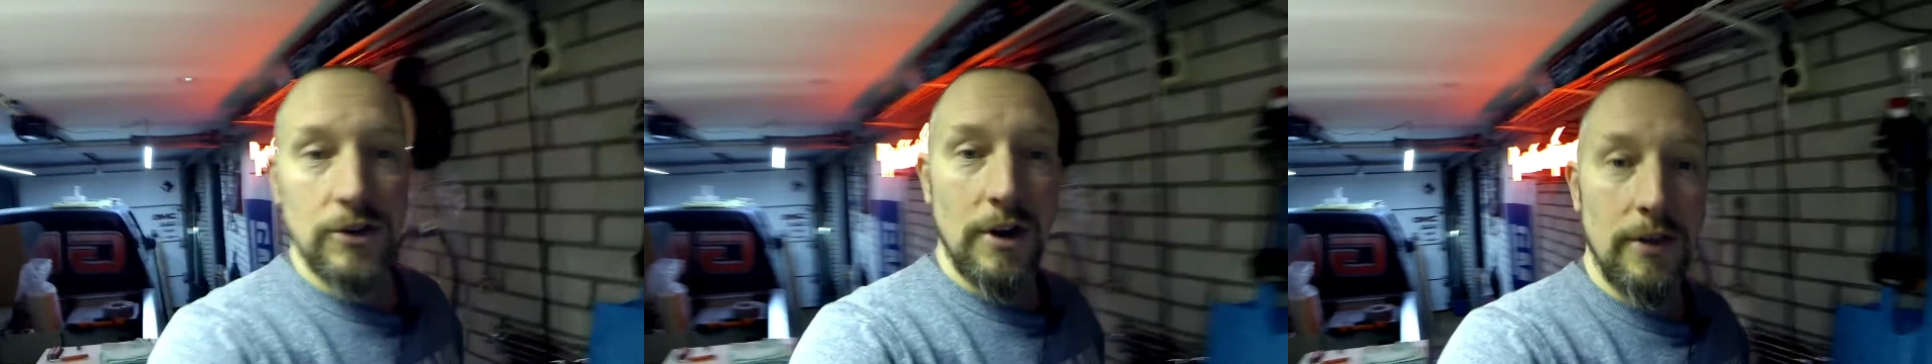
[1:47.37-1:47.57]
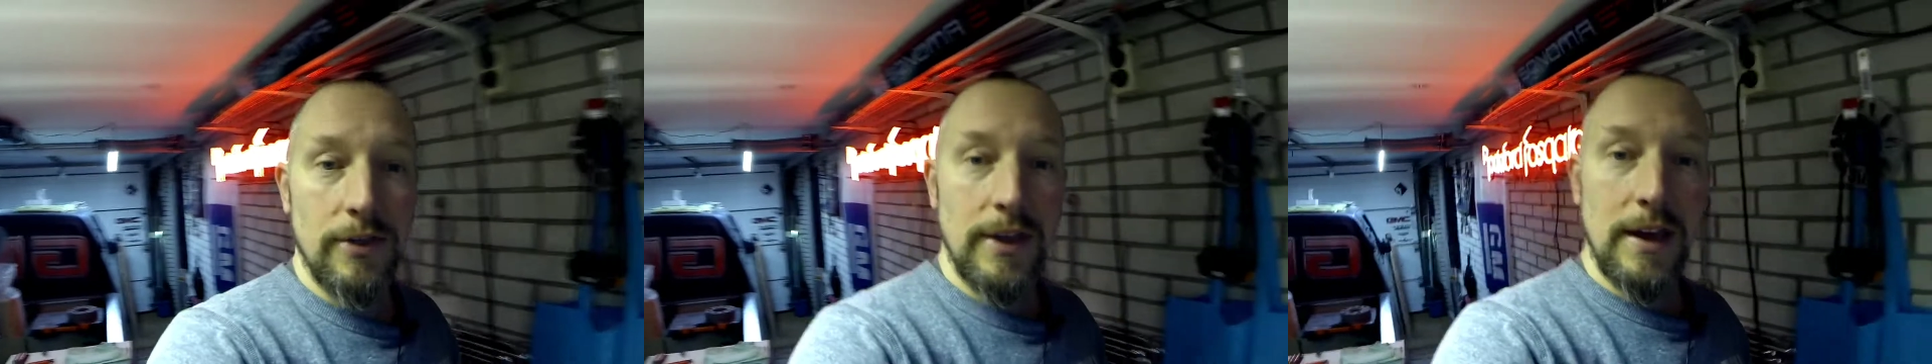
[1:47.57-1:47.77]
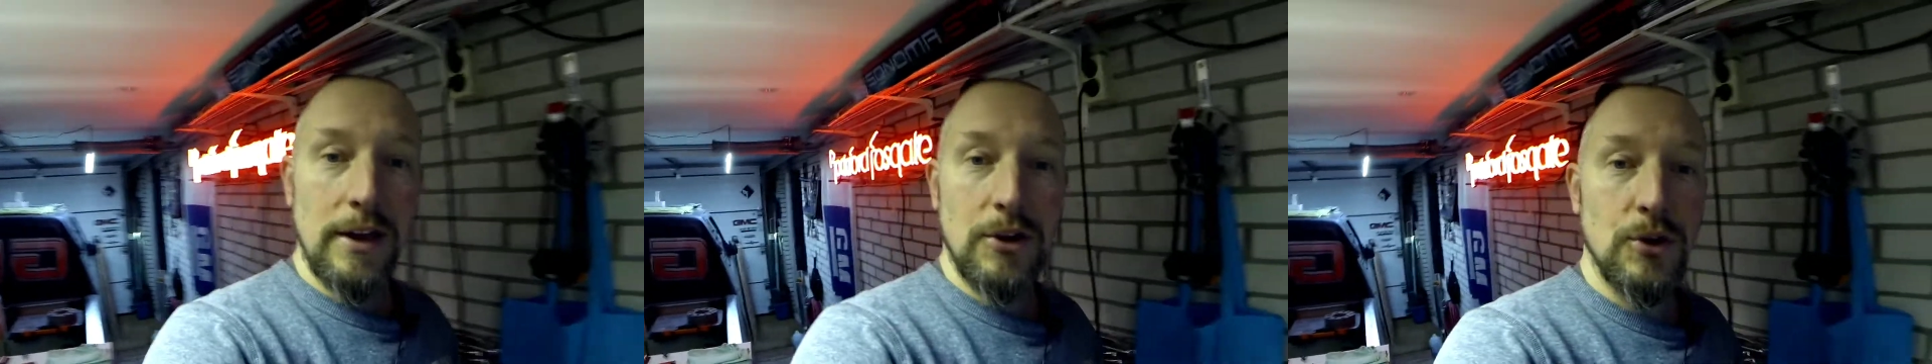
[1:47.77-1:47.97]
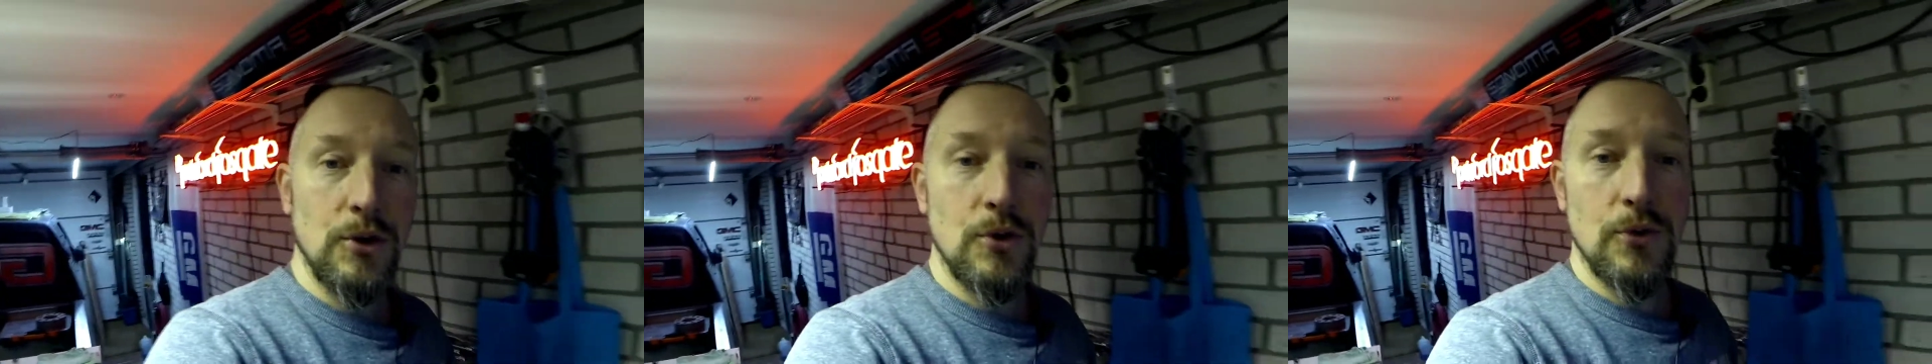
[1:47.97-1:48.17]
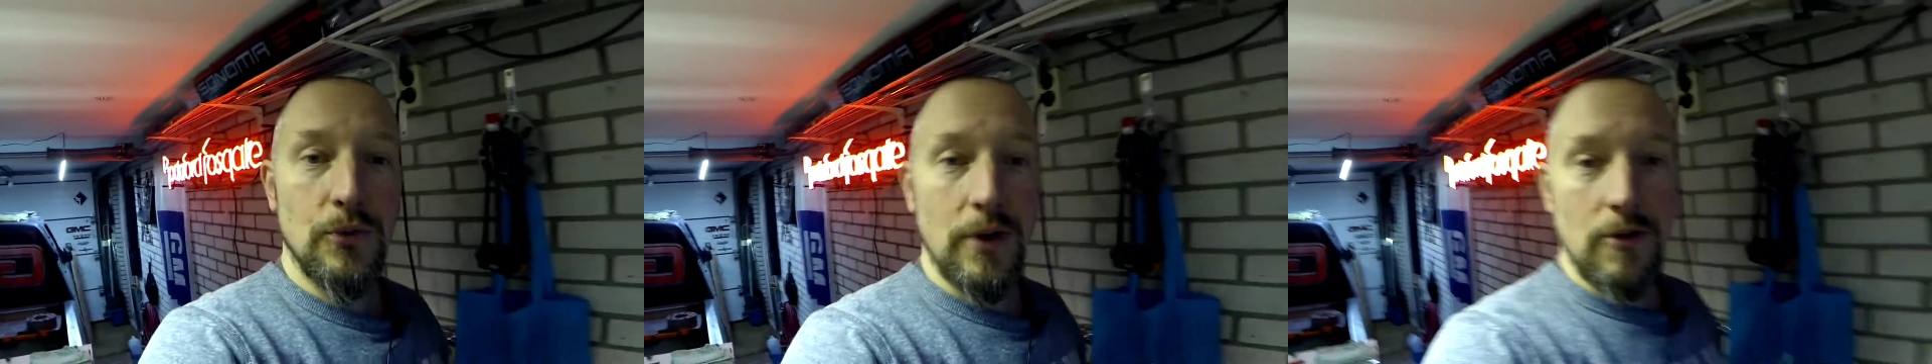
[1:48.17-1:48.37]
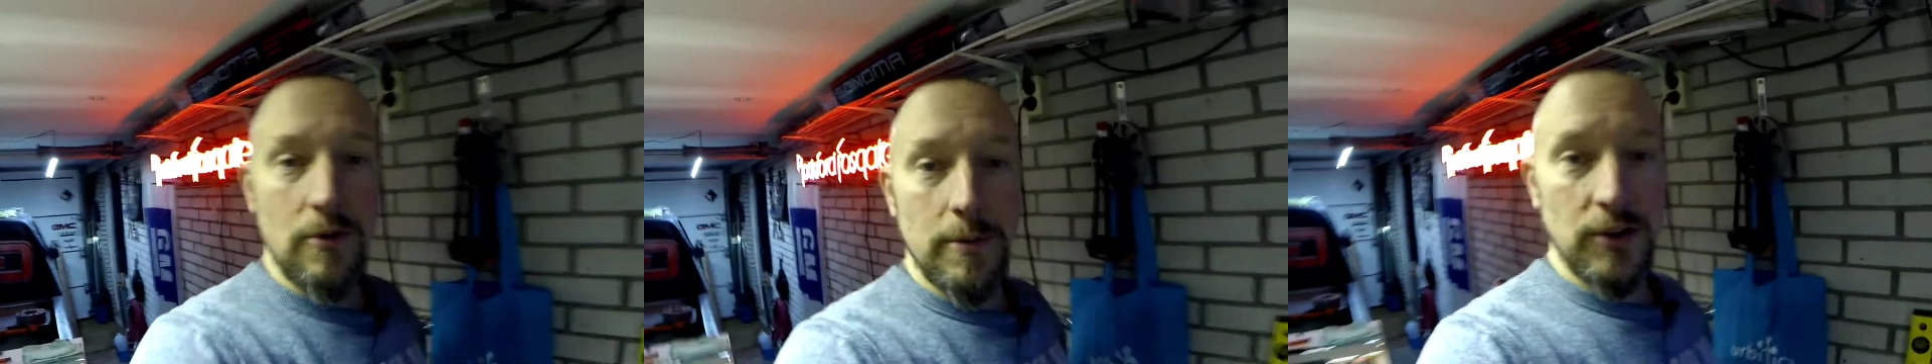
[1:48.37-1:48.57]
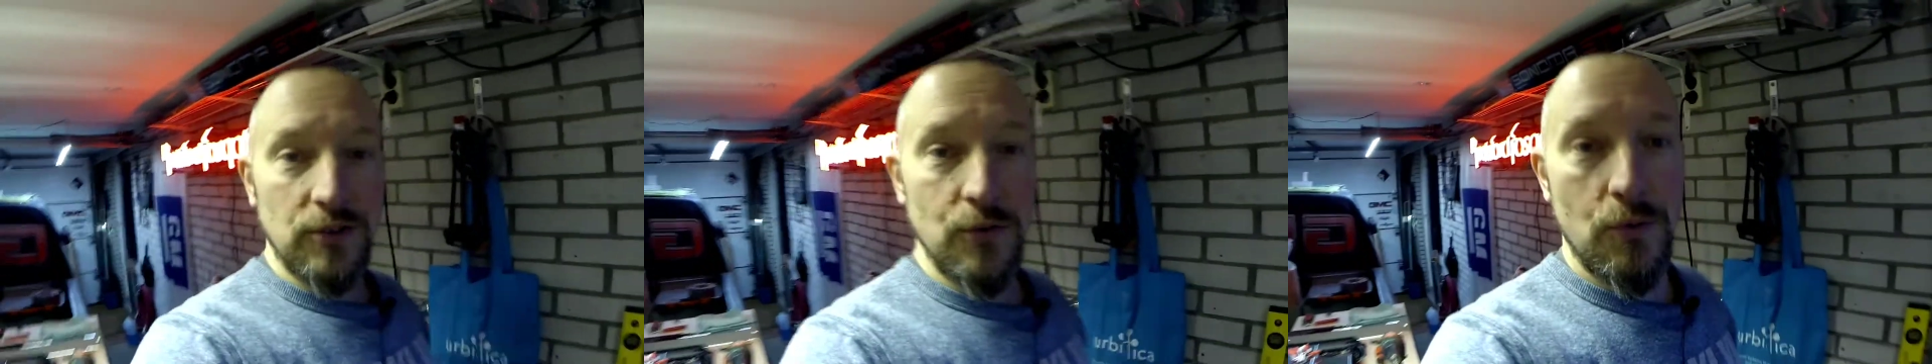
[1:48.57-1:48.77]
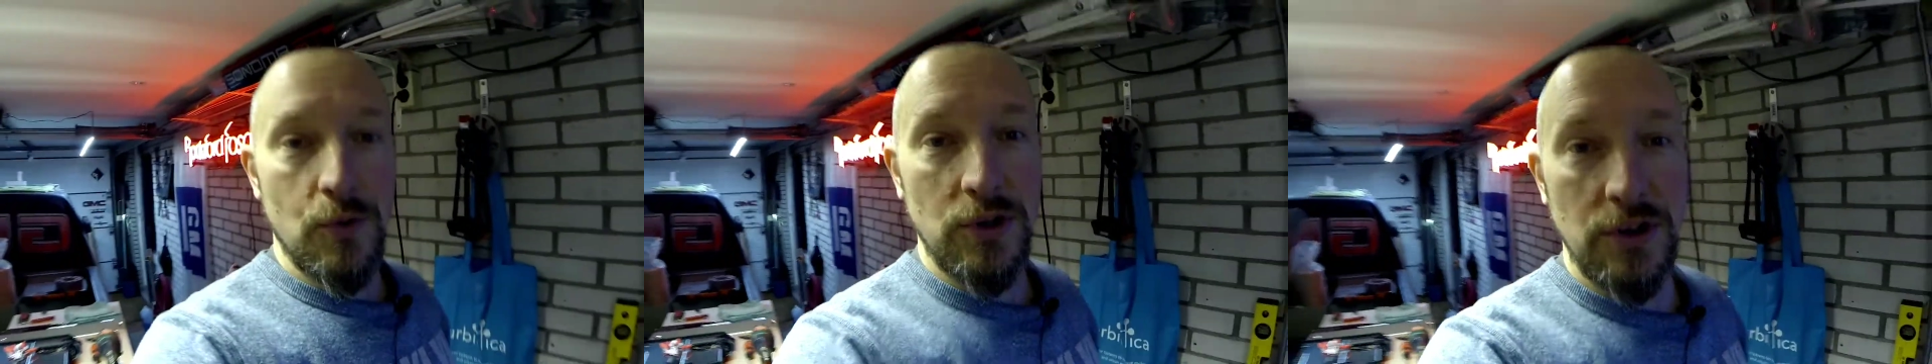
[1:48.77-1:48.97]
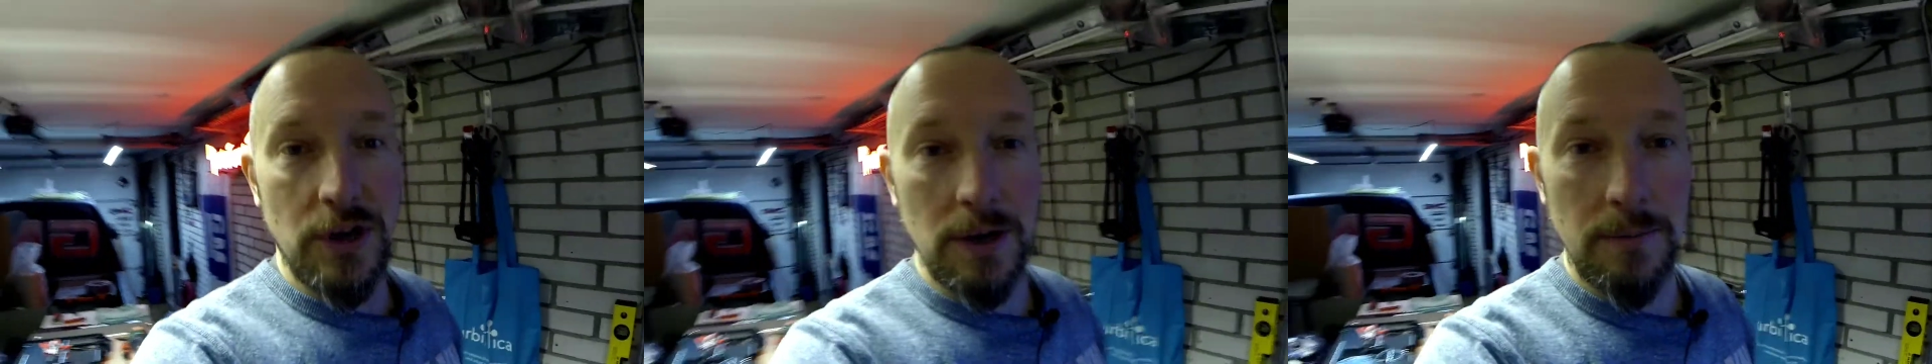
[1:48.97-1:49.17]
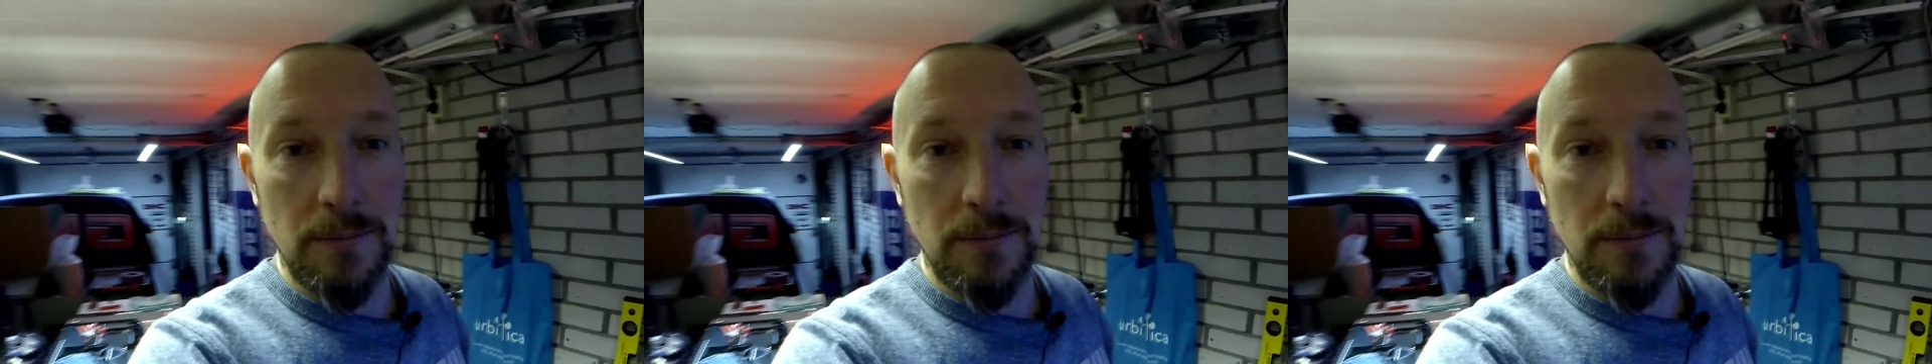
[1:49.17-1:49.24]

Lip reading: thank you very much for watching.